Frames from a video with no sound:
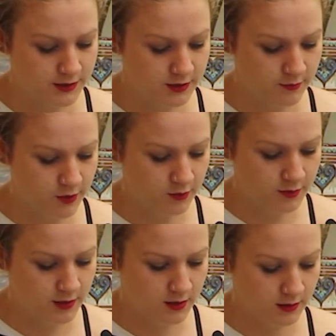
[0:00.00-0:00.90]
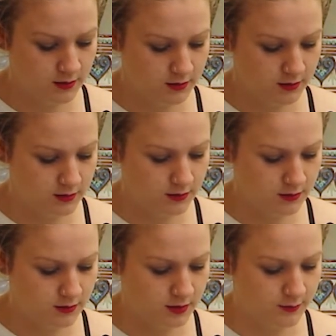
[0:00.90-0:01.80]
So I'm hoping
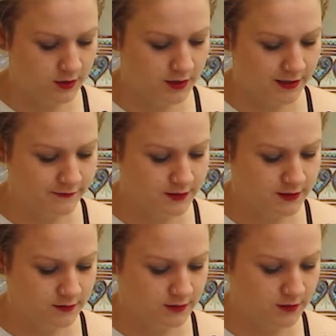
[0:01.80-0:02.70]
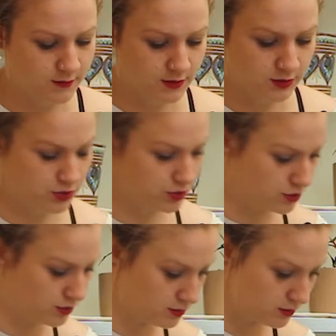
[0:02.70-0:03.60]
I'm not going to have to do too
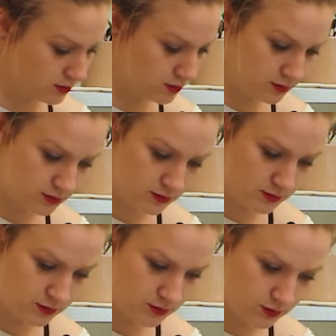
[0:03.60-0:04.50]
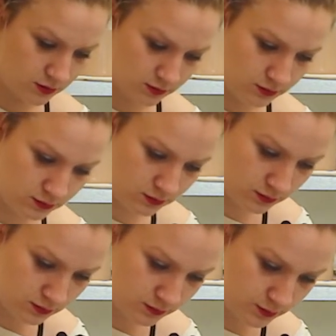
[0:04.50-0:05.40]
much. So,
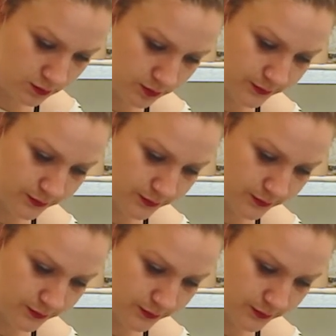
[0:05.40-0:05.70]
boop.